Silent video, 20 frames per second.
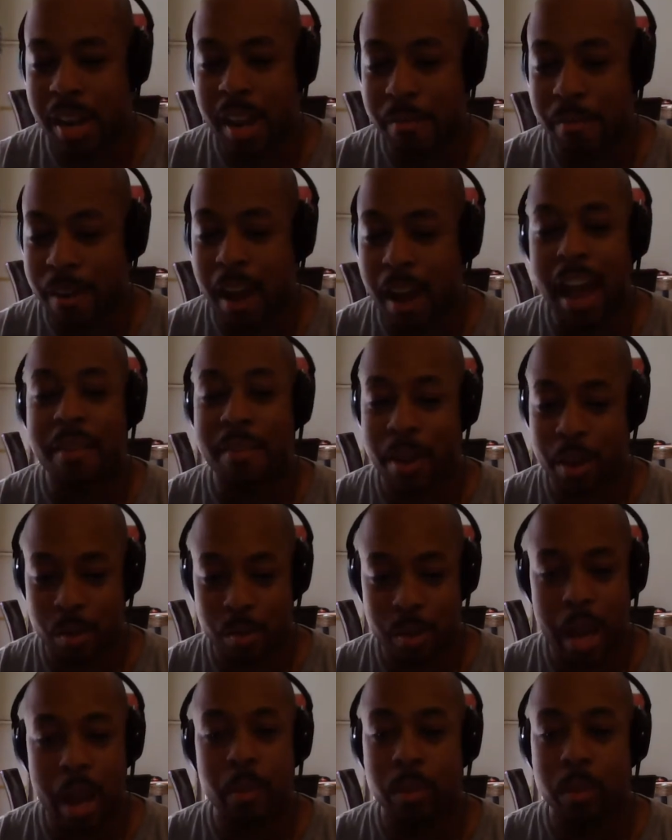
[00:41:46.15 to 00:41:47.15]
At 5, I knew
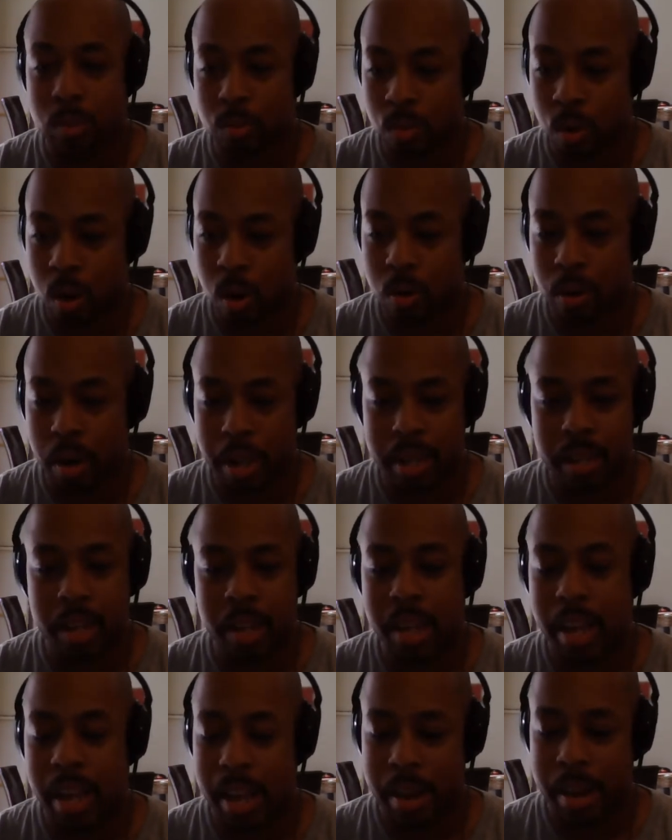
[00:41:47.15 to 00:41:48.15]
that was wrong.
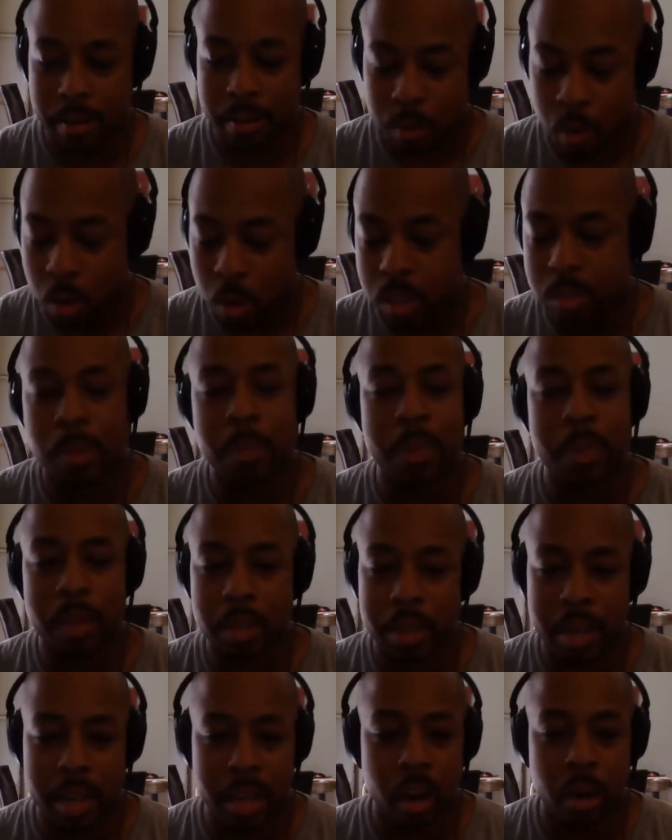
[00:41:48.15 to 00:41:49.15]
And of course, my mother
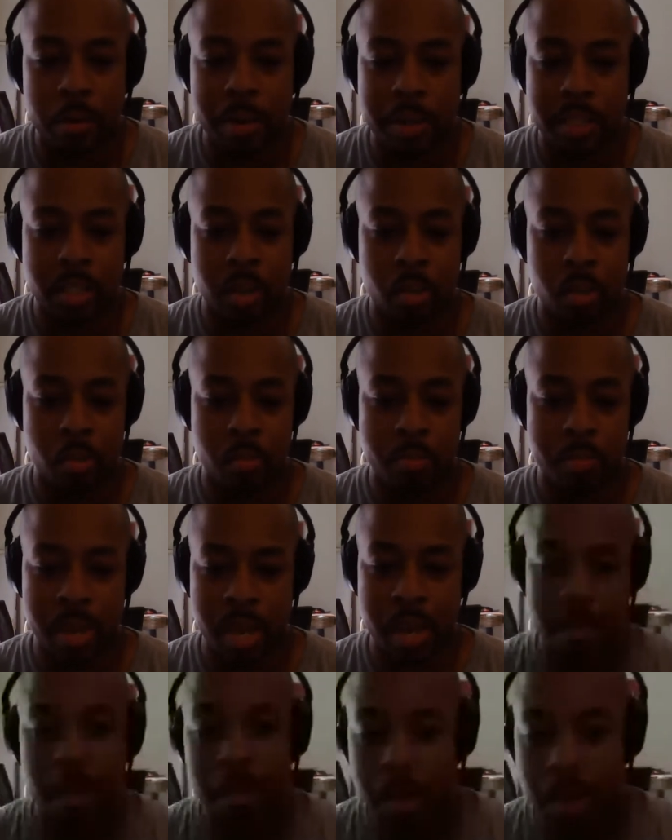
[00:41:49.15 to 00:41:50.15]
had always told me
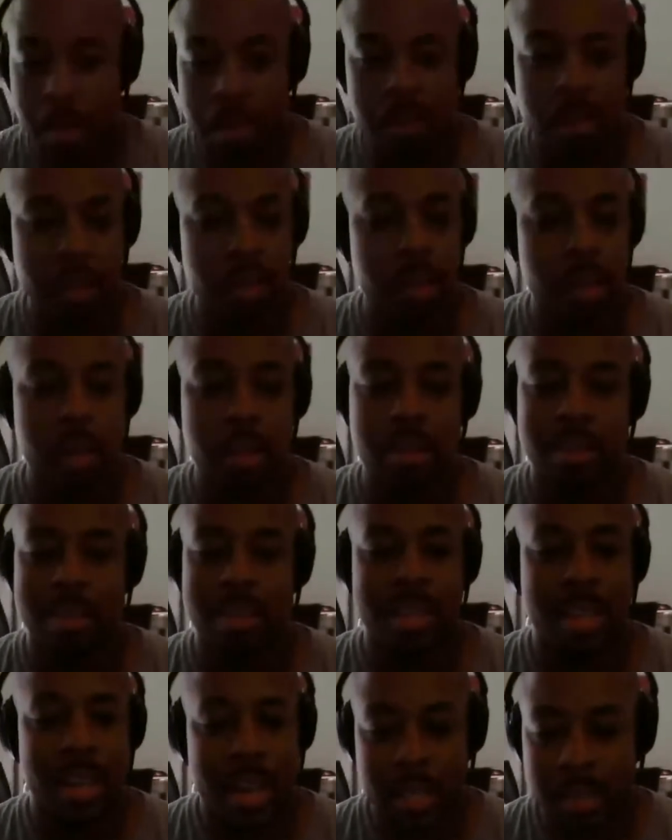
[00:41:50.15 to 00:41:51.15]
and my brother,
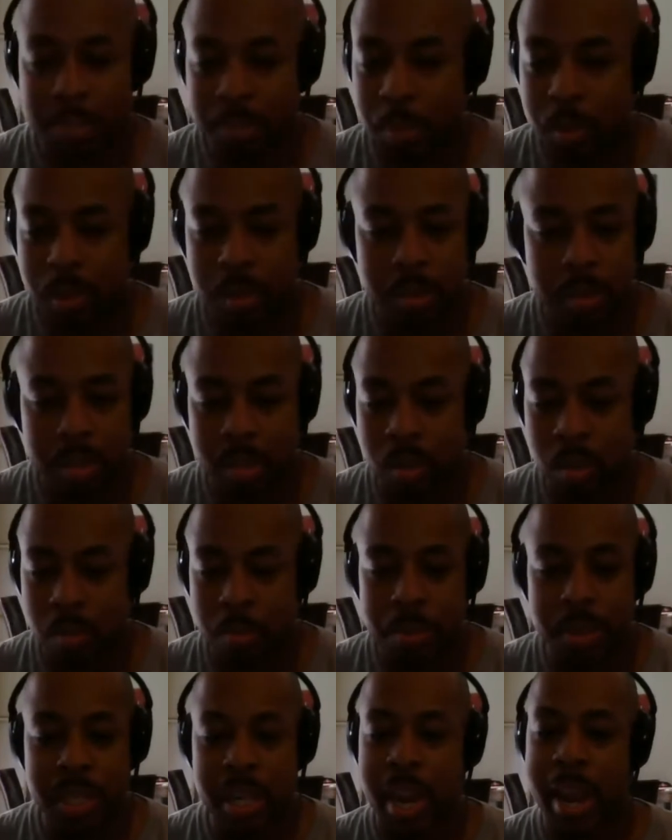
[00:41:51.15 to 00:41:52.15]
you're not supposed to,
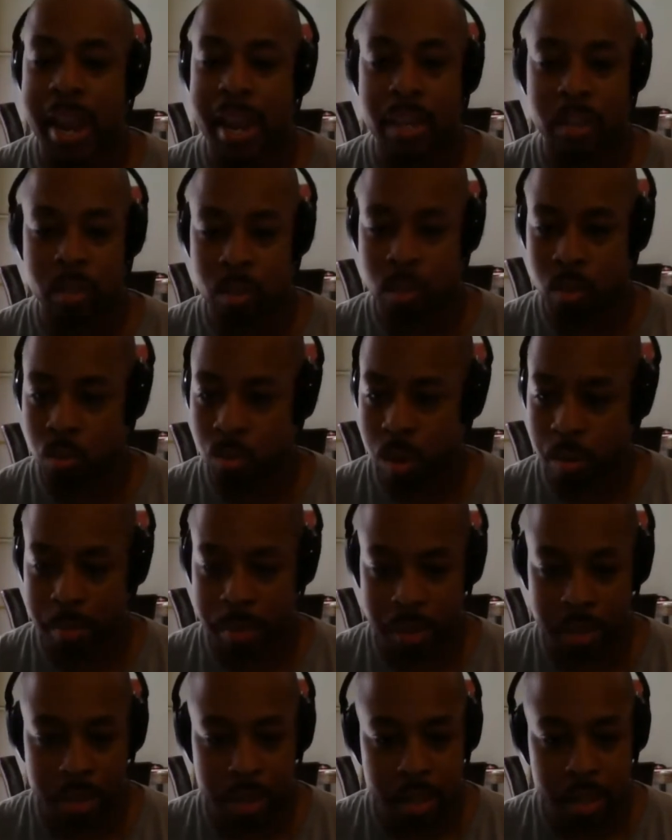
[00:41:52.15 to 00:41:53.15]
put your hands on a
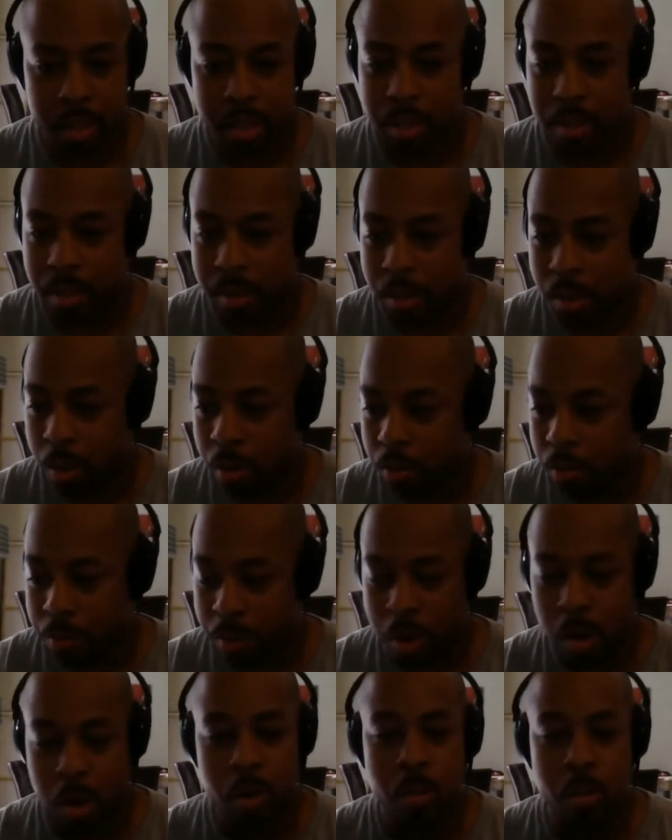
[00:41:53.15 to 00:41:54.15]
woman,
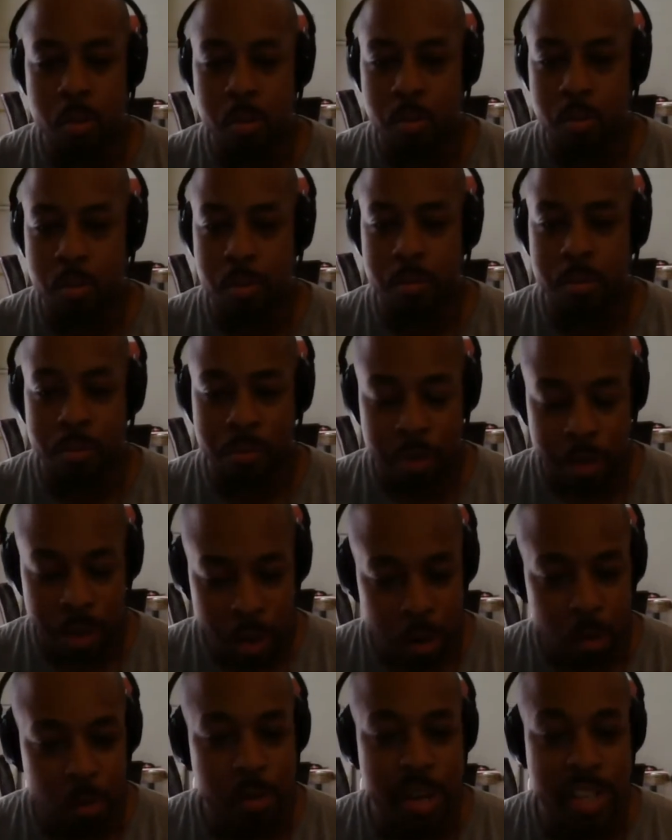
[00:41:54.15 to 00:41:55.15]
for
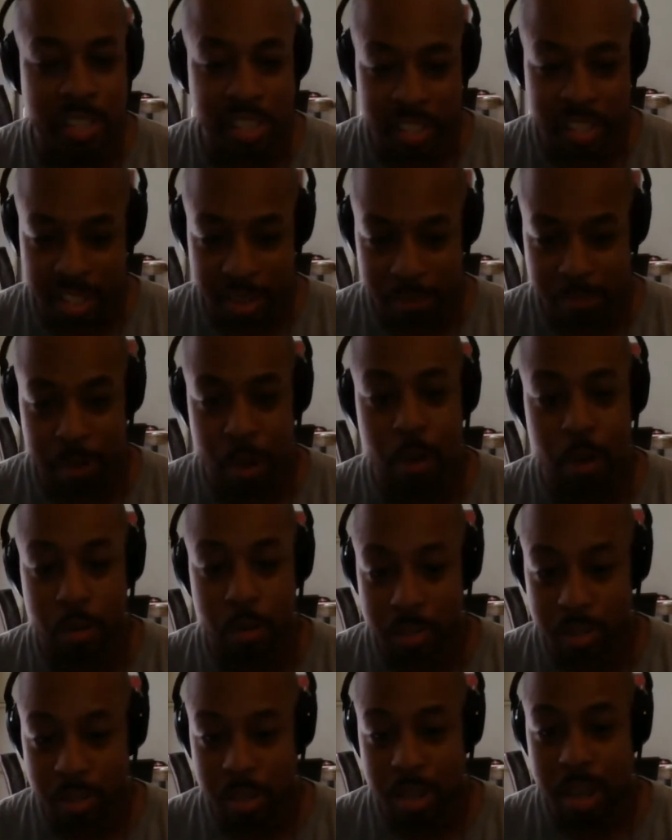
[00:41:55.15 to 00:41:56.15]
no reasons at
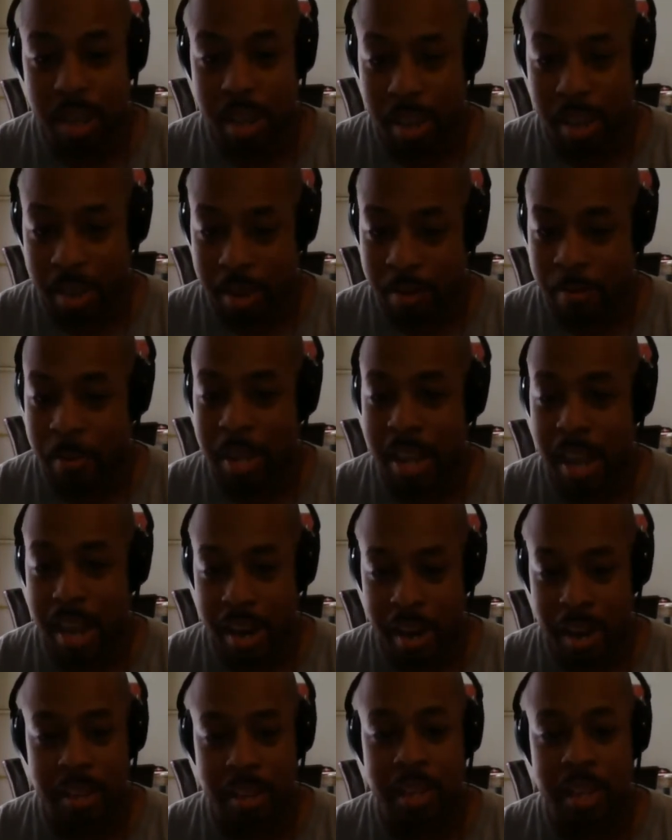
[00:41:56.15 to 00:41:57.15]
first. And we had
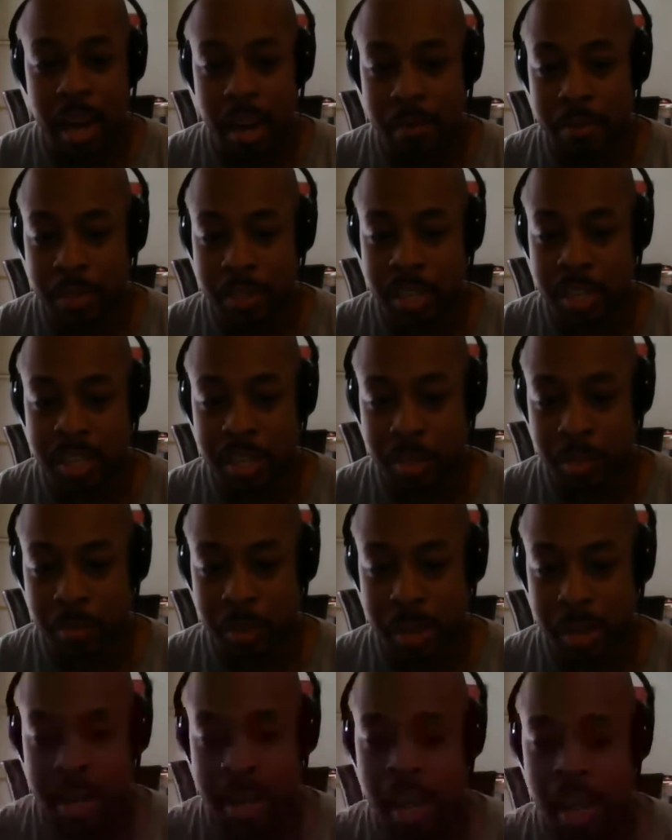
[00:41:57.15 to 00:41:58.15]
another conversation
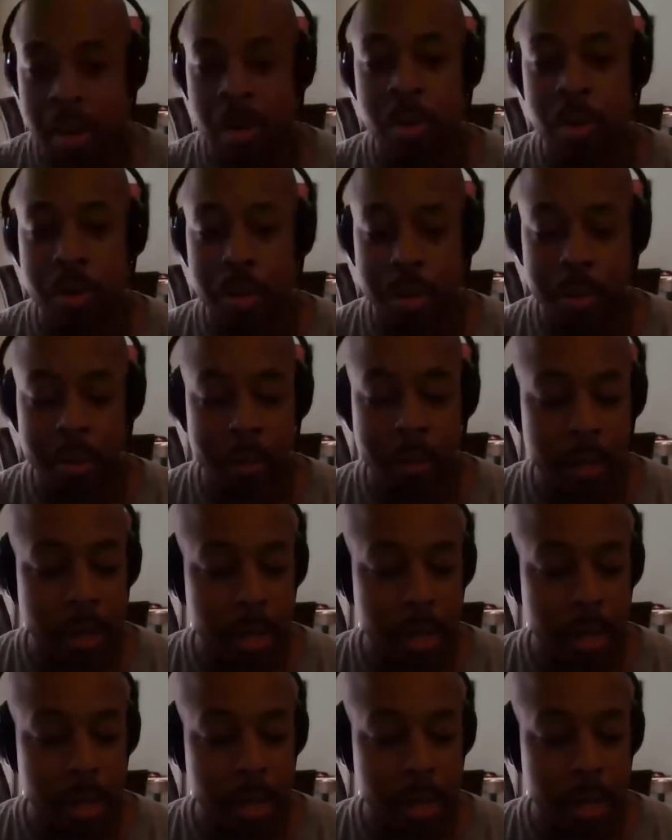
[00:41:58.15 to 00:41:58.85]
when I got older.